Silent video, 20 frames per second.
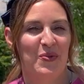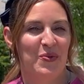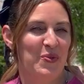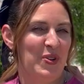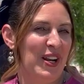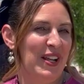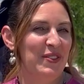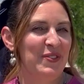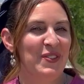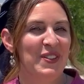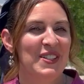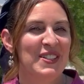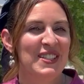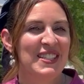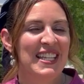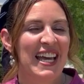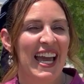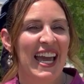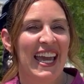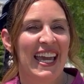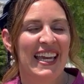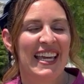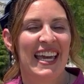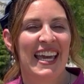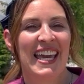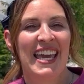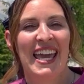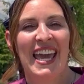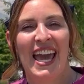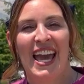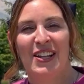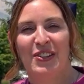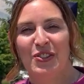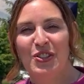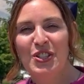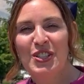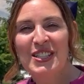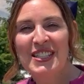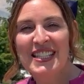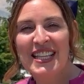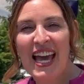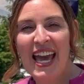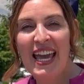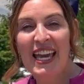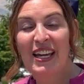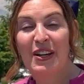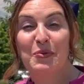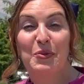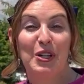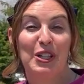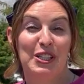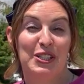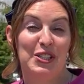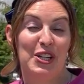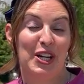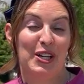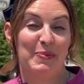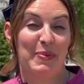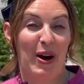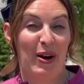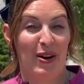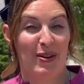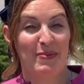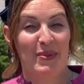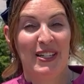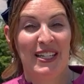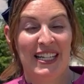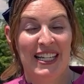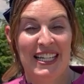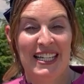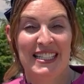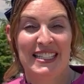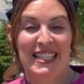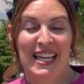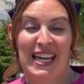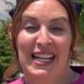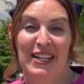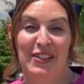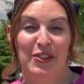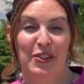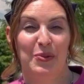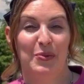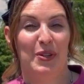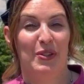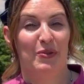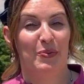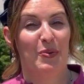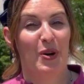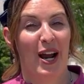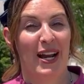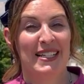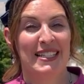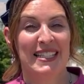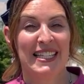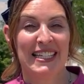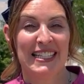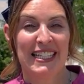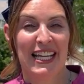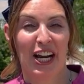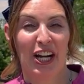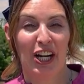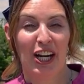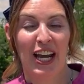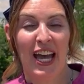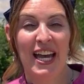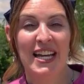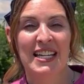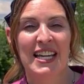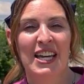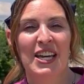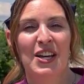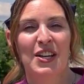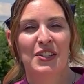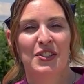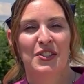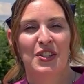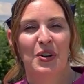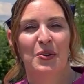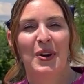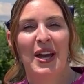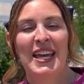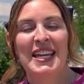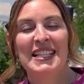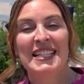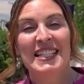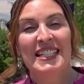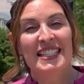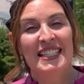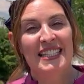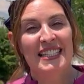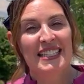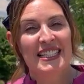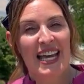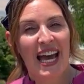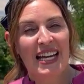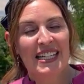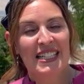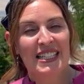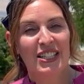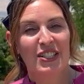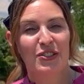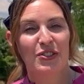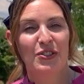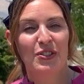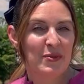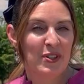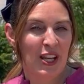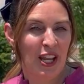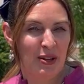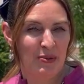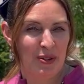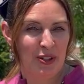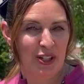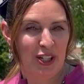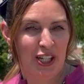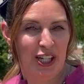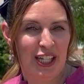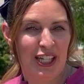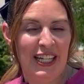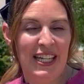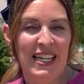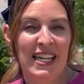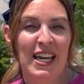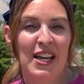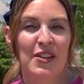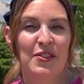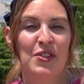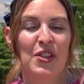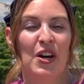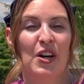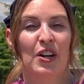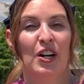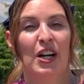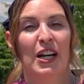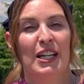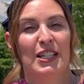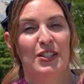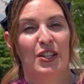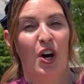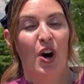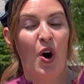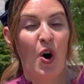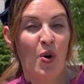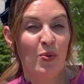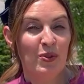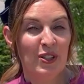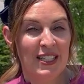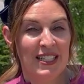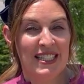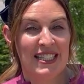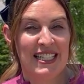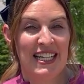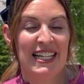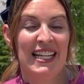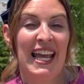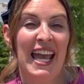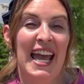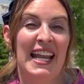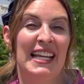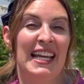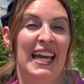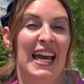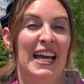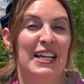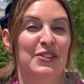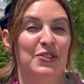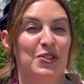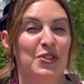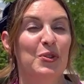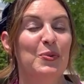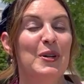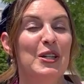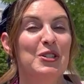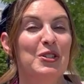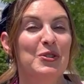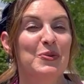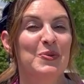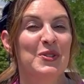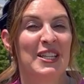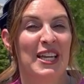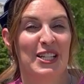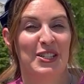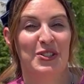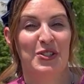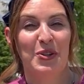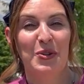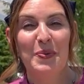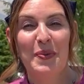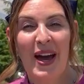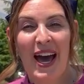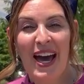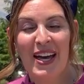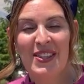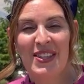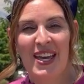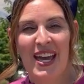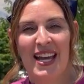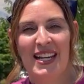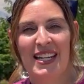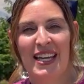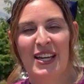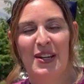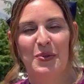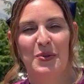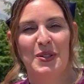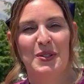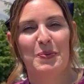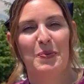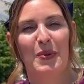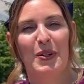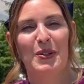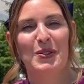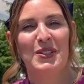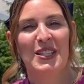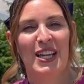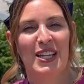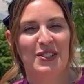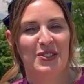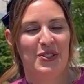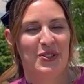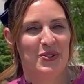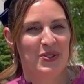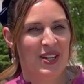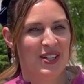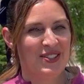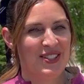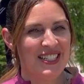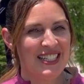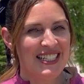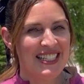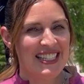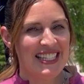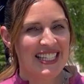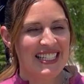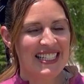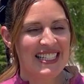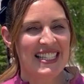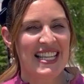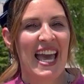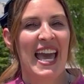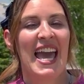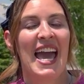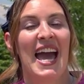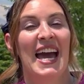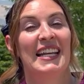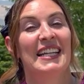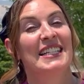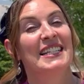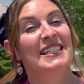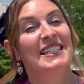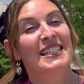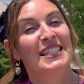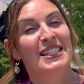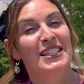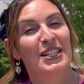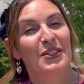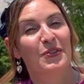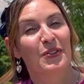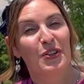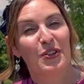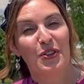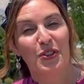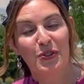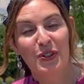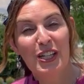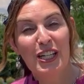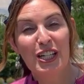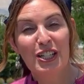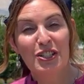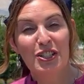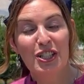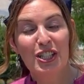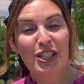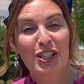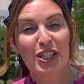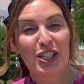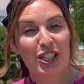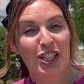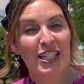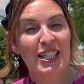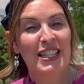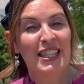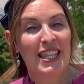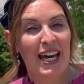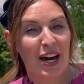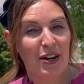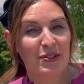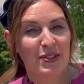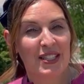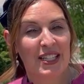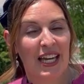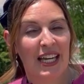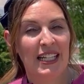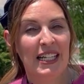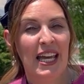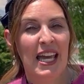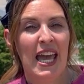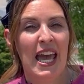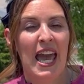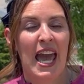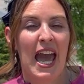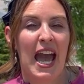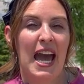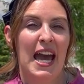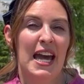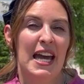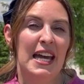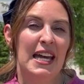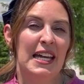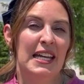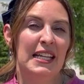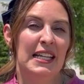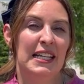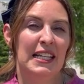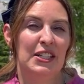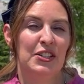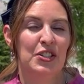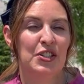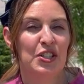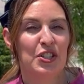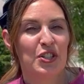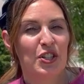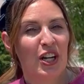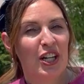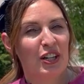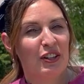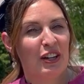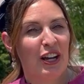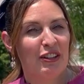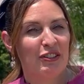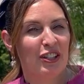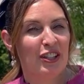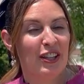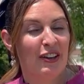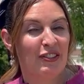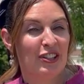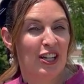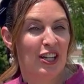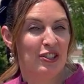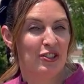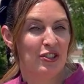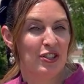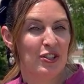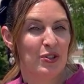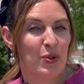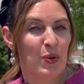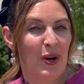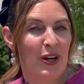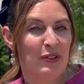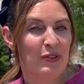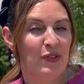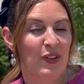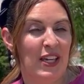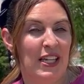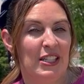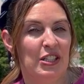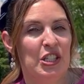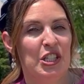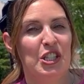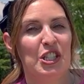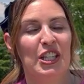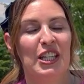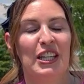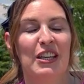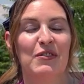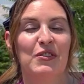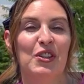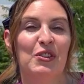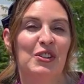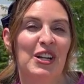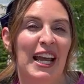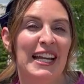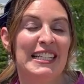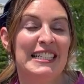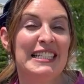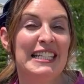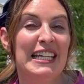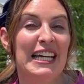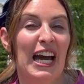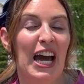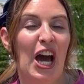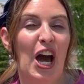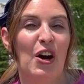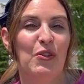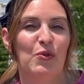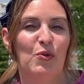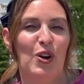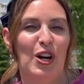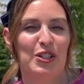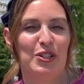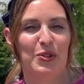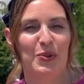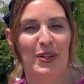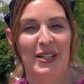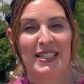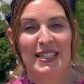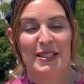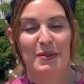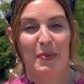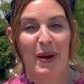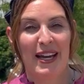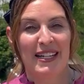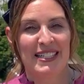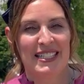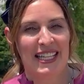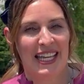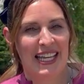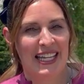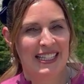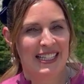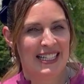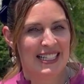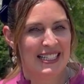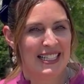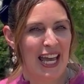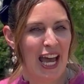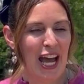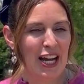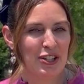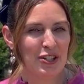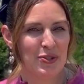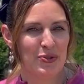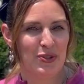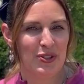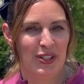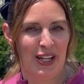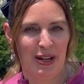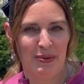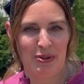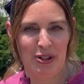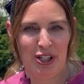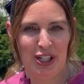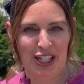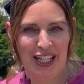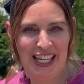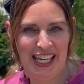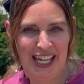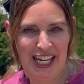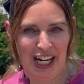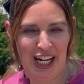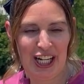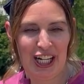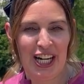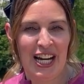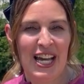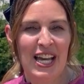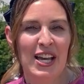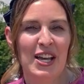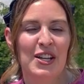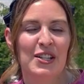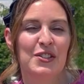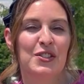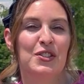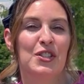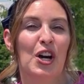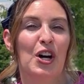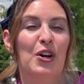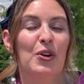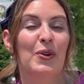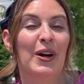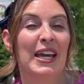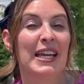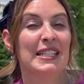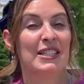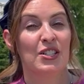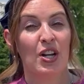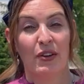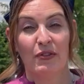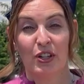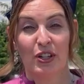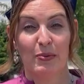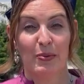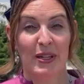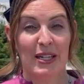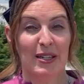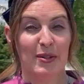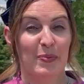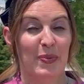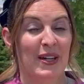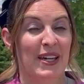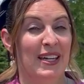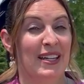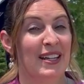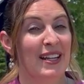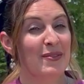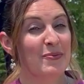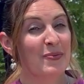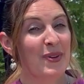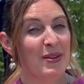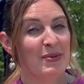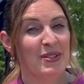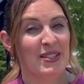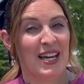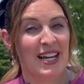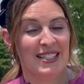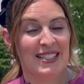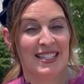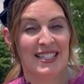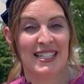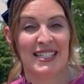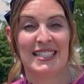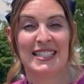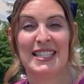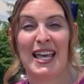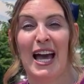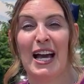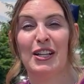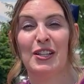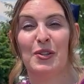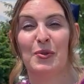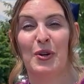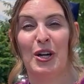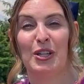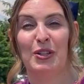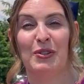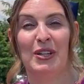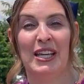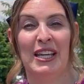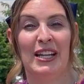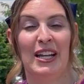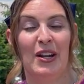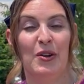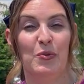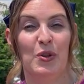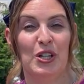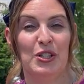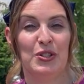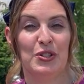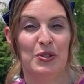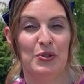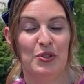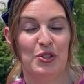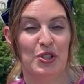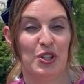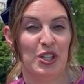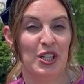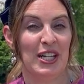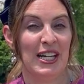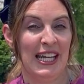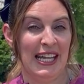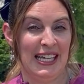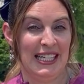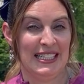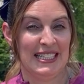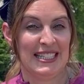what it feels like and looks like. We're going to talk about amenities and a little bit of pricing in the area. So in this exact little neighborhood, there is a home listed and it has 2 bedrooms and 2 baths, and it was built in 2006 and it is listed for $330,000 and it's just right around 1,100 square feet, just to give you an idea of what to expect in this actual neighborhood here. So it's not very big, but maybe that's exactly what you need and what suits your needs.